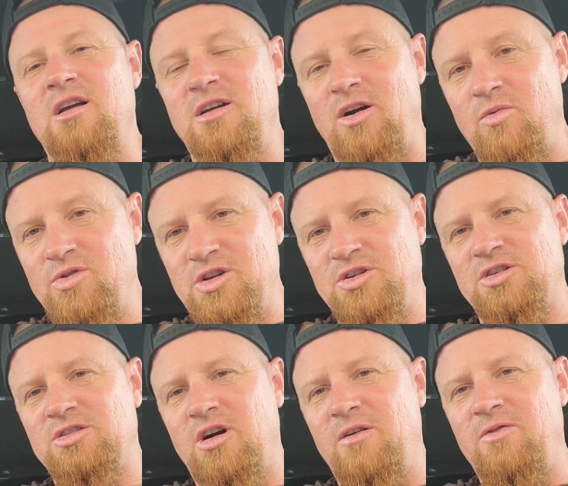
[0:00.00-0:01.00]
you know, we need your
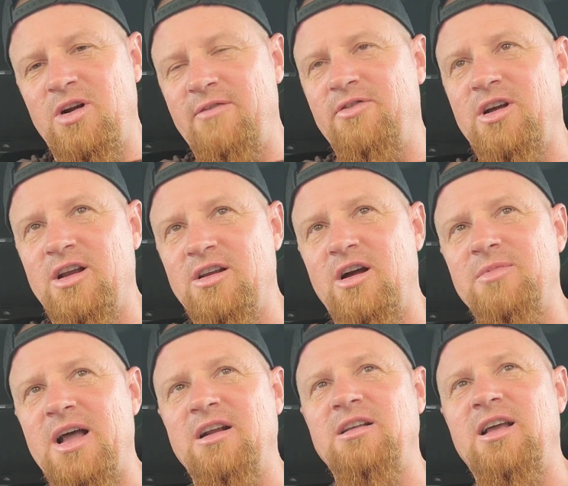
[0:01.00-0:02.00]
stuff, whatever. Can you come
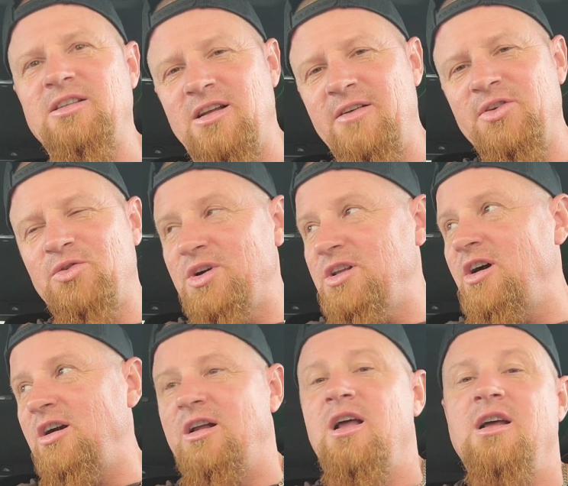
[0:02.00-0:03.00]
down and get the inventory
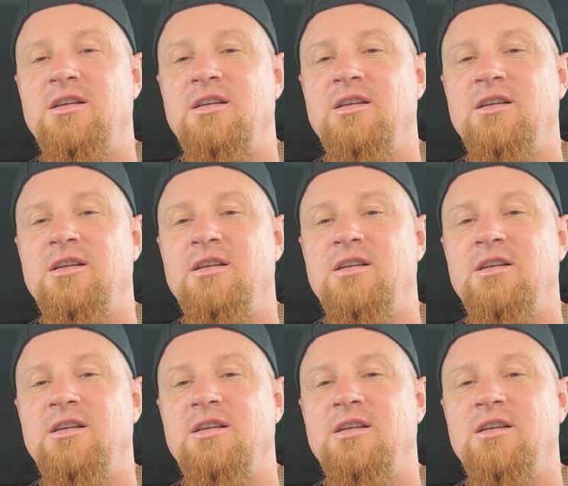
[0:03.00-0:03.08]
done?